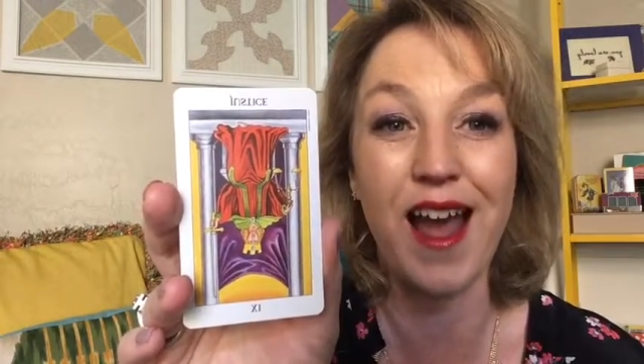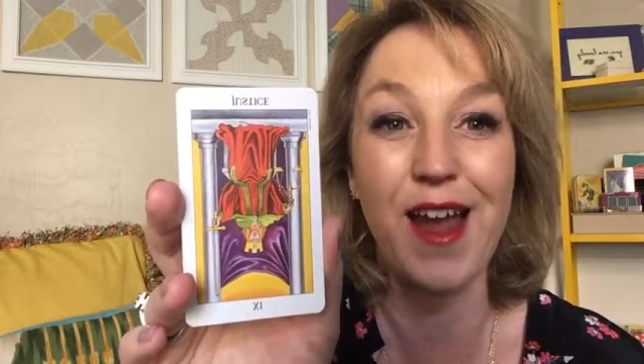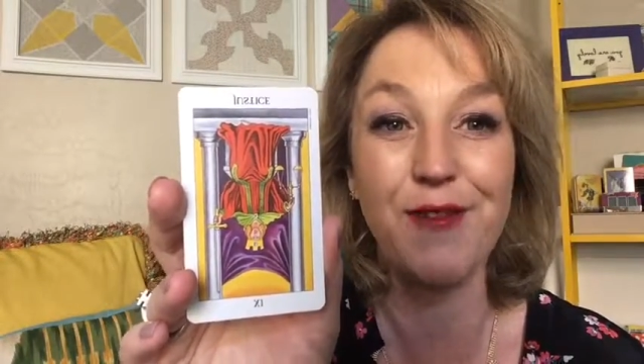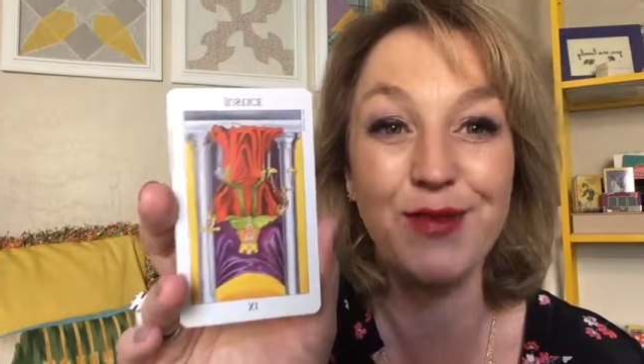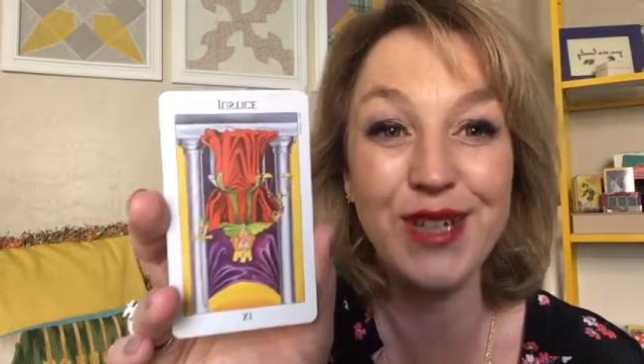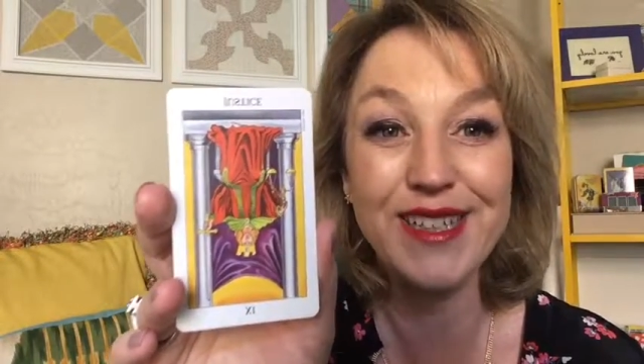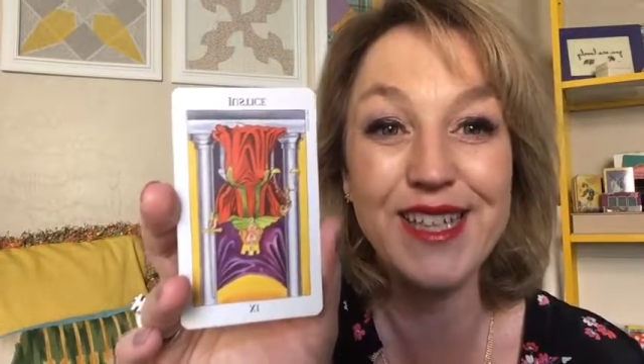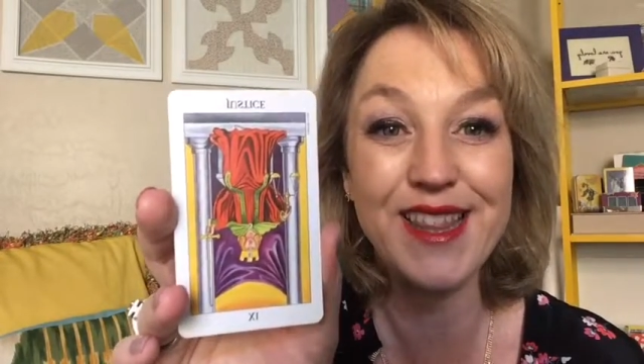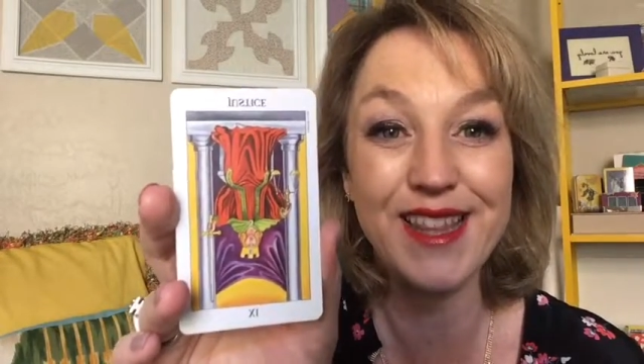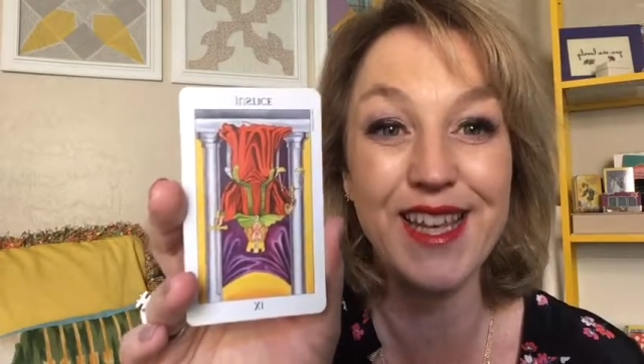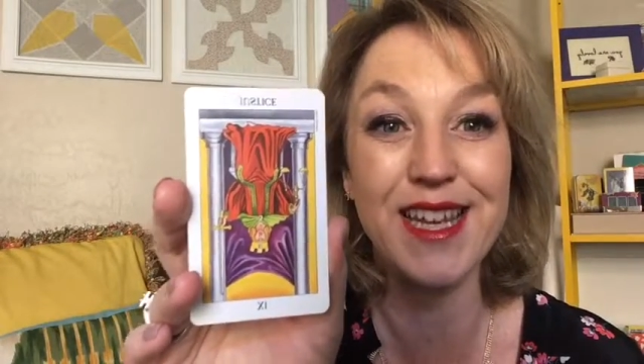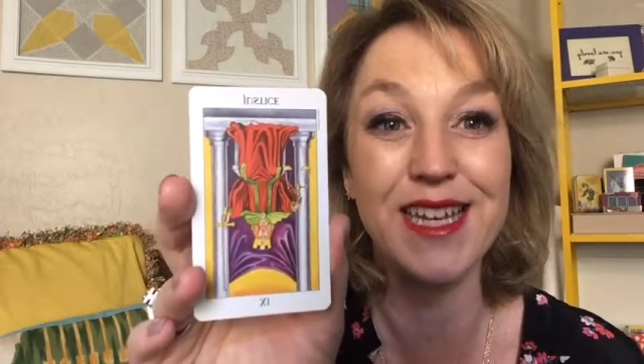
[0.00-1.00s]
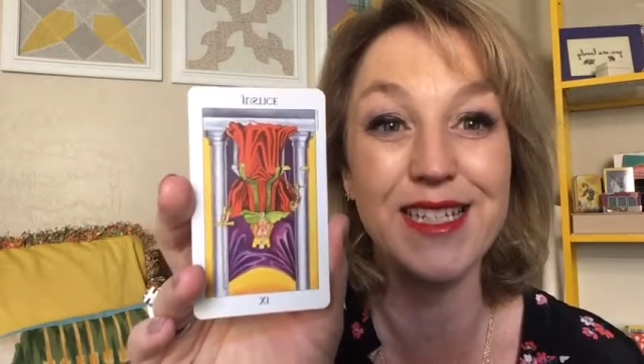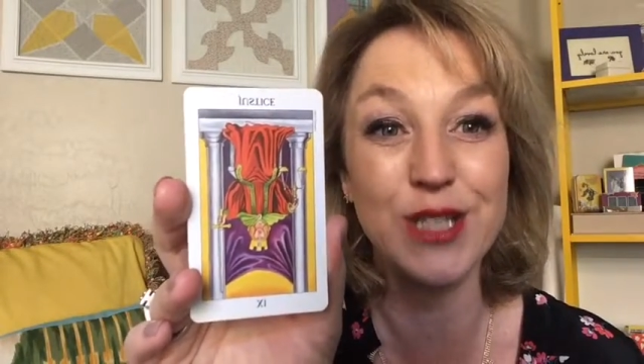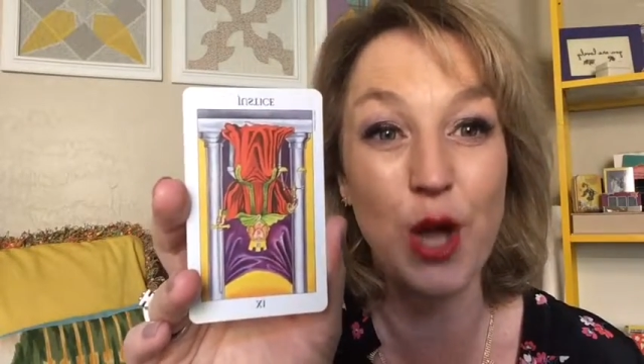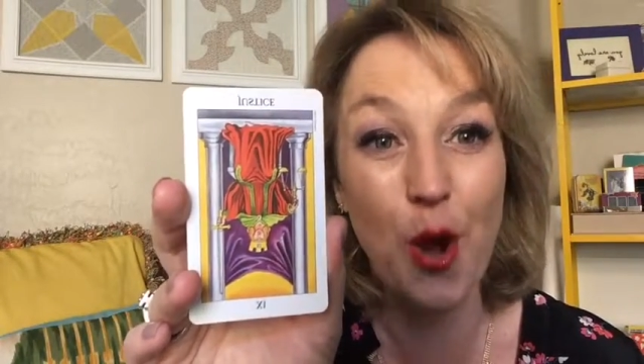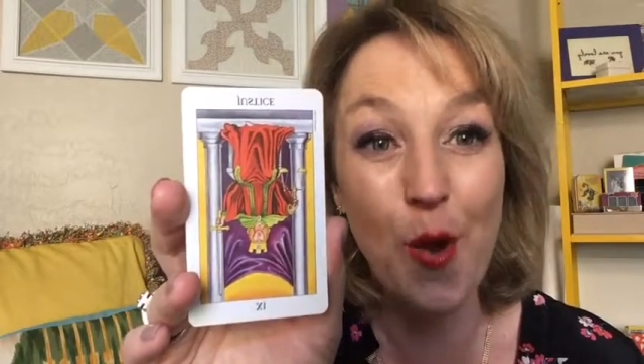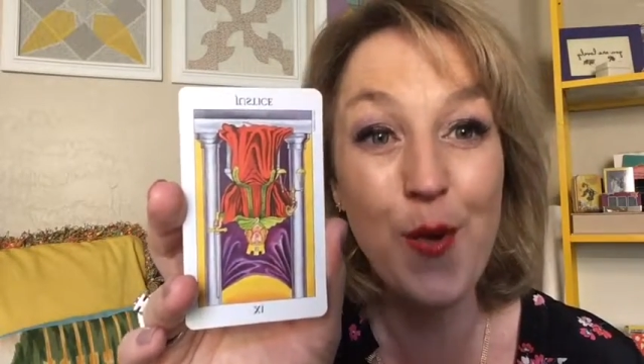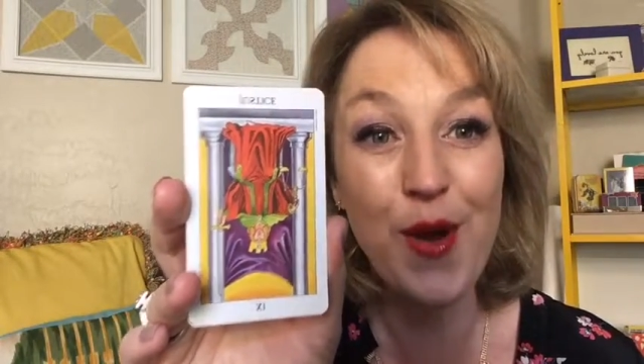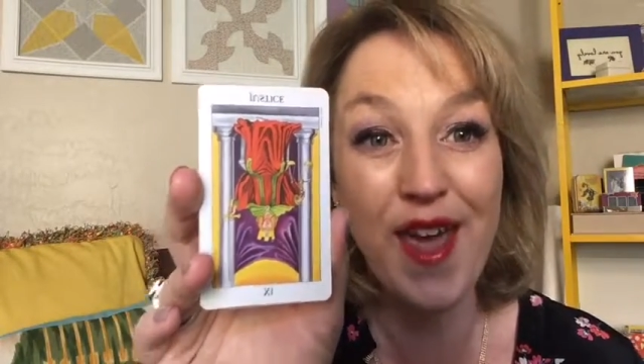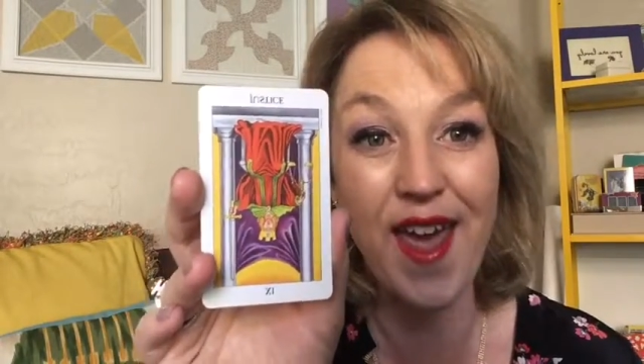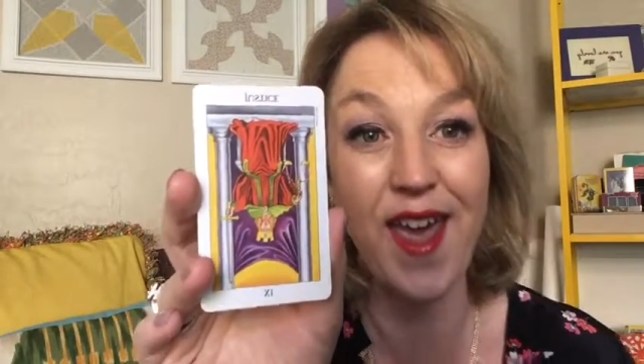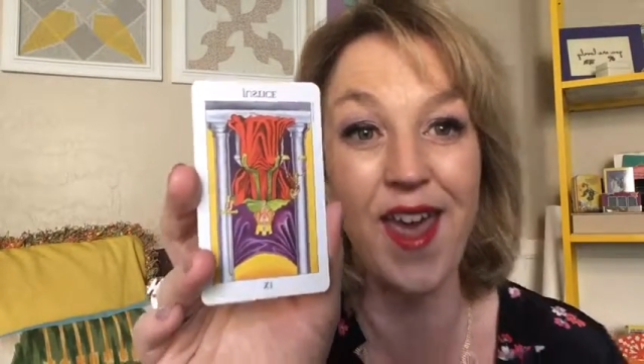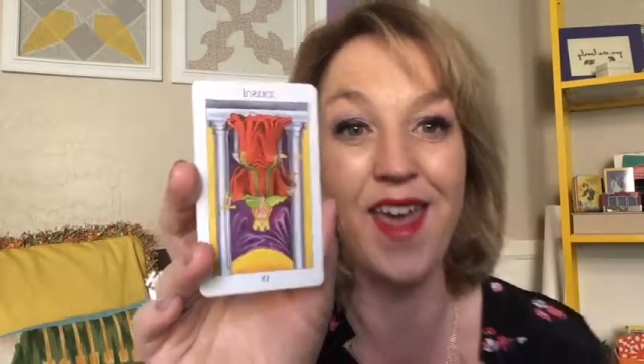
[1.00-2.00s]
I really think it's
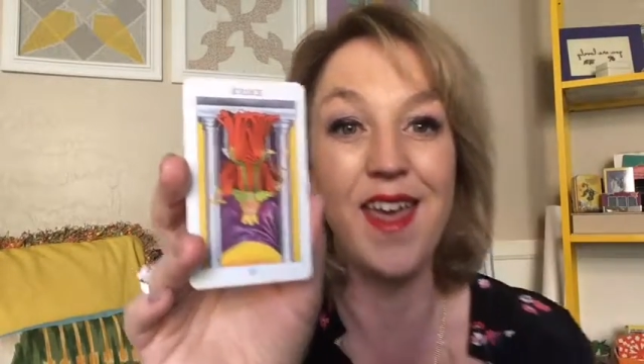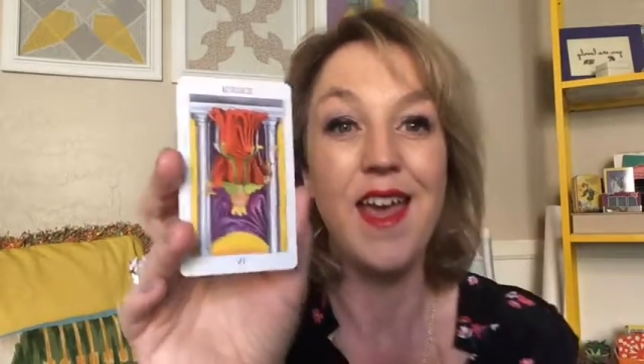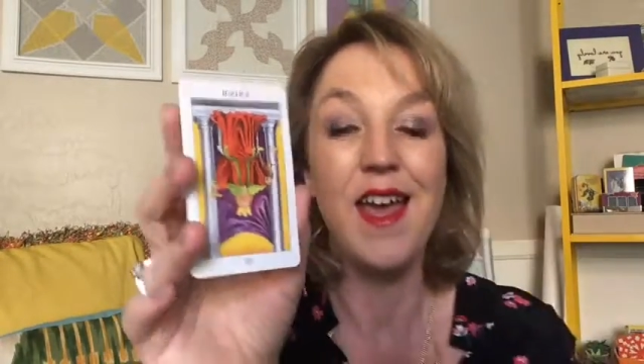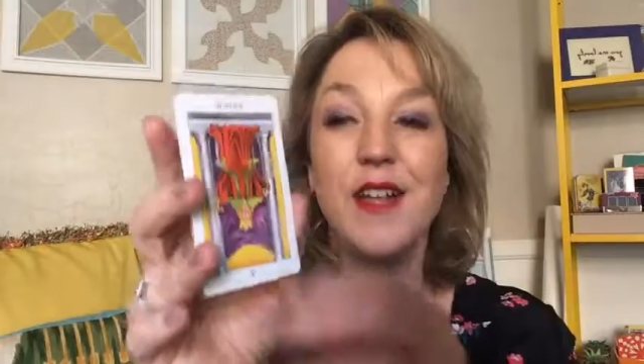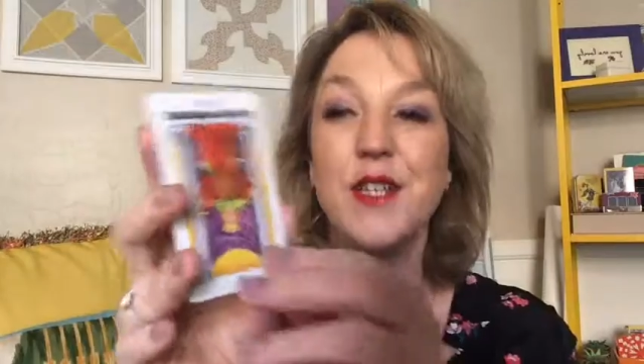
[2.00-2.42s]
okay